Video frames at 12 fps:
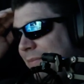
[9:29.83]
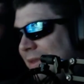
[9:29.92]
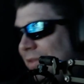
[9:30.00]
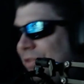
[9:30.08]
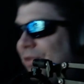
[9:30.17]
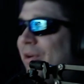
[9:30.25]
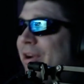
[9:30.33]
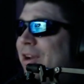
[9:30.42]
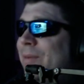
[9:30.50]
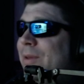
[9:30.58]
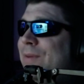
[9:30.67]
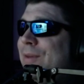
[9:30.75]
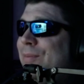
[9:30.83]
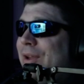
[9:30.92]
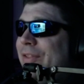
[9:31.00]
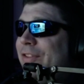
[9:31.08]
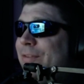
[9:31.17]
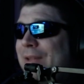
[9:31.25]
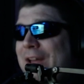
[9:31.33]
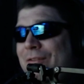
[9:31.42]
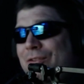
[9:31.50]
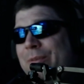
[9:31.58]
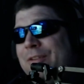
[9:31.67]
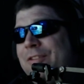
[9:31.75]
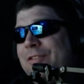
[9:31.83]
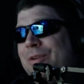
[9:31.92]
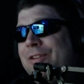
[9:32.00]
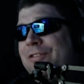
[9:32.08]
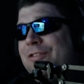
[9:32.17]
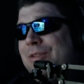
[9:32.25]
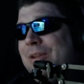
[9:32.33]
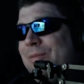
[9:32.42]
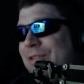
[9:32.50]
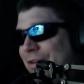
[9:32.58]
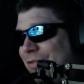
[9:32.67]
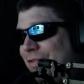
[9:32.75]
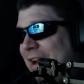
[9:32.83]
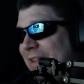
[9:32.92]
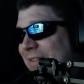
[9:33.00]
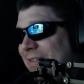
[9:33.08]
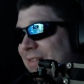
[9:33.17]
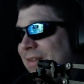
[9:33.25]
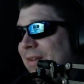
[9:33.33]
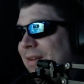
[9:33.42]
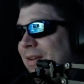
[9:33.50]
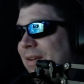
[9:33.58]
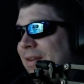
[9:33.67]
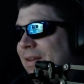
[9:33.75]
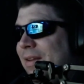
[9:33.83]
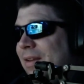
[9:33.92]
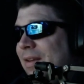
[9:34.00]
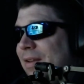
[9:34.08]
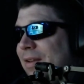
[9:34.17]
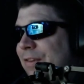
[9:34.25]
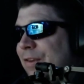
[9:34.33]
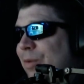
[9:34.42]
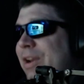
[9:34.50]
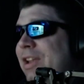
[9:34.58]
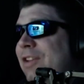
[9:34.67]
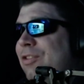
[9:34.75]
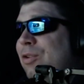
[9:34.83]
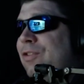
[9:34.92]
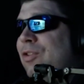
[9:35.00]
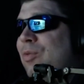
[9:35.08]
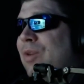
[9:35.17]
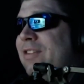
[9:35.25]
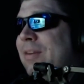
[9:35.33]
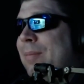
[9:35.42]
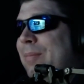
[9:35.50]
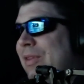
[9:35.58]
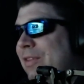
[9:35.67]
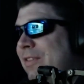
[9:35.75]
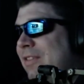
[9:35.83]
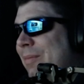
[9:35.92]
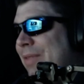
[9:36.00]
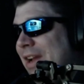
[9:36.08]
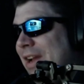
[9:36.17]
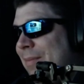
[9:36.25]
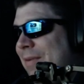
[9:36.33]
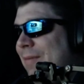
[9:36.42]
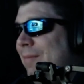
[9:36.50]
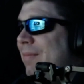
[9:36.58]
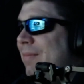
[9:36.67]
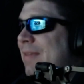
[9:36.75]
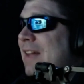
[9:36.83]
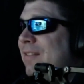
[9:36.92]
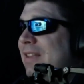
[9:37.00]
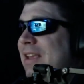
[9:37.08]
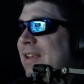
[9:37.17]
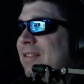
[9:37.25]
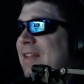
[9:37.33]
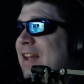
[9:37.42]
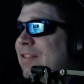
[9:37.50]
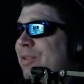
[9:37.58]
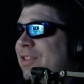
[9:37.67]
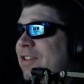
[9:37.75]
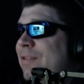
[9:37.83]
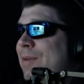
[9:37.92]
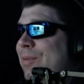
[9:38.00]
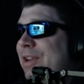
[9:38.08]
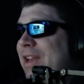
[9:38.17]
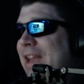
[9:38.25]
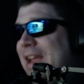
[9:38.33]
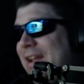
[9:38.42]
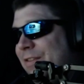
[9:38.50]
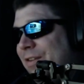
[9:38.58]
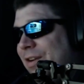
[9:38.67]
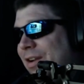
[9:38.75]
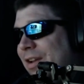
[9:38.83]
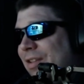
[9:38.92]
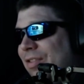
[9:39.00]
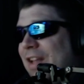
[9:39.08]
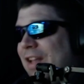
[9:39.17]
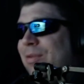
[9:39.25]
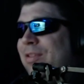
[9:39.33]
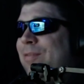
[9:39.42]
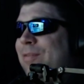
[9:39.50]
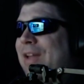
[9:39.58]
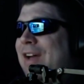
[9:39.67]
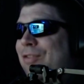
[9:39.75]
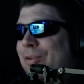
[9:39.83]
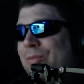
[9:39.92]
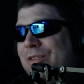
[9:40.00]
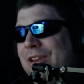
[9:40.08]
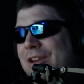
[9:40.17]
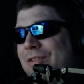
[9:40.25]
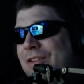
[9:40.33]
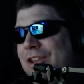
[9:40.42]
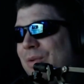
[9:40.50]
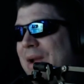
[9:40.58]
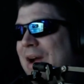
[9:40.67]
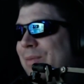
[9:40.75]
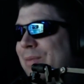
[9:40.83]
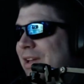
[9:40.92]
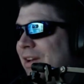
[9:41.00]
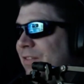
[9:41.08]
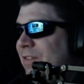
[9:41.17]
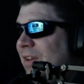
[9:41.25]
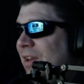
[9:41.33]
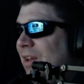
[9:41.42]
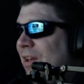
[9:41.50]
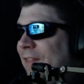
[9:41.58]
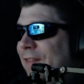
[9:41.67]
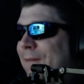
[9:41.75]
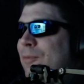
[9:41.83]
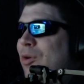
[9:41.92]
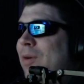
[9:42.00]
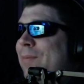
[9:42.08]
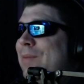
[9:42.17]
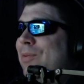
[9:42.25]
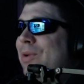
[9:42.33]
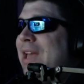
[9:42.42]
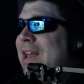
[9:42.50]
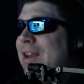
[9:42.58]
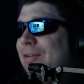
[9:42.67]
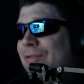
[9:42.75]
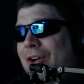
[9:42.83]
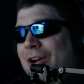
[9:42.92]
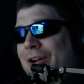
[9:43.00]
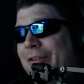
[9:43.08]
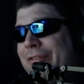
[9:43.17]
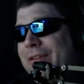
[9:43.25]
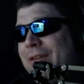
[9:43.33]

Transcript: There are going to be people on this platform that just want to stream to their friends. So what do you do if you want to build something up? That's the that's what these people need to answer. That's what these platforms need to figure out, because the more people get involved